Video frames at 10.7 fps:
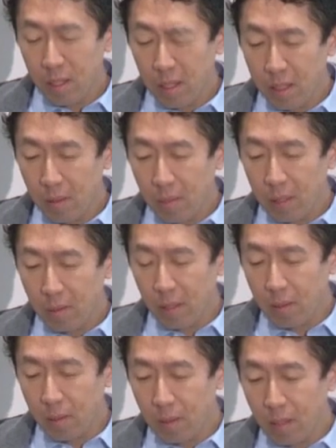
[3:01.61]
some of what I'm going
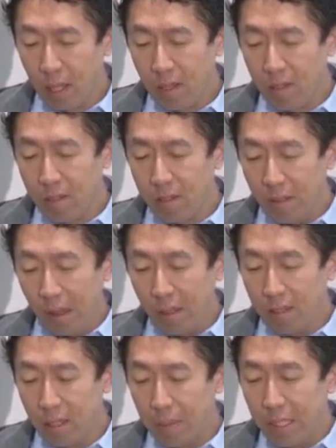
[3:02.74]
to do today is
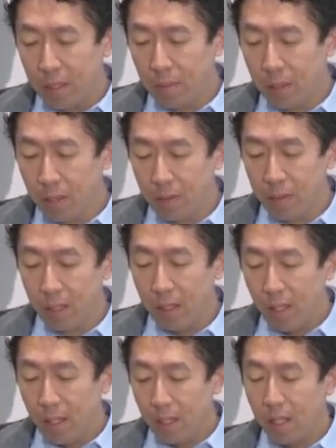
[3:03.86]
not the best approach for
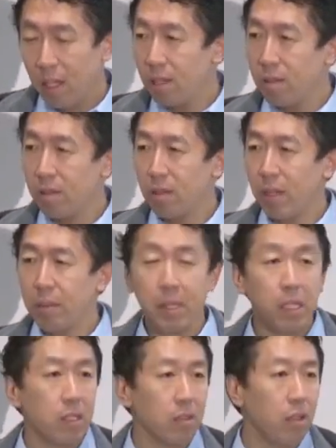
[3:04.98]

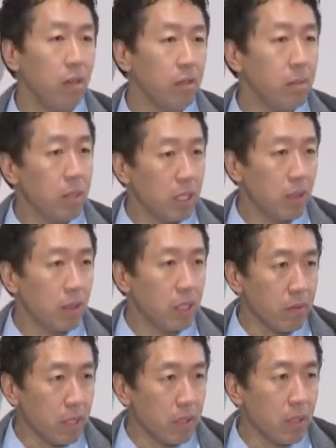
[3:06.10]
developing novel machine
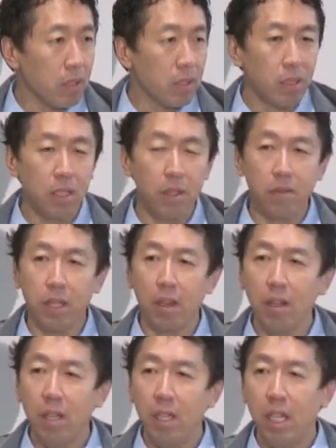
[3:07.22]
learning research. If your
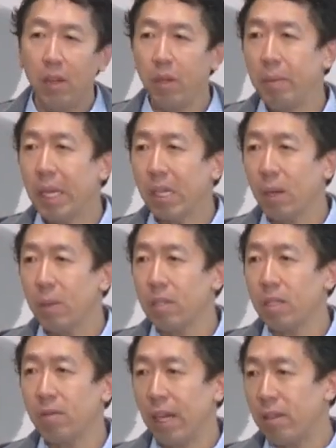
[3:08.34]
main goal is
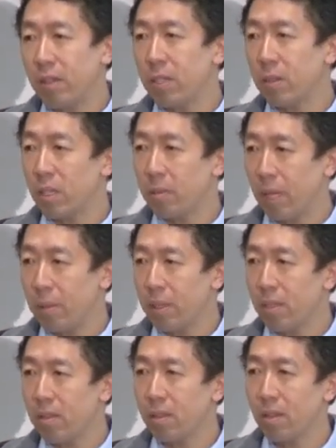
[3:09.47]
to write research
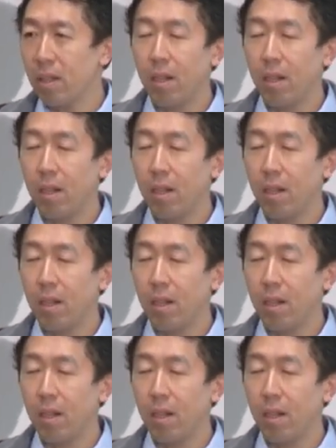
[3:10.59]
papers,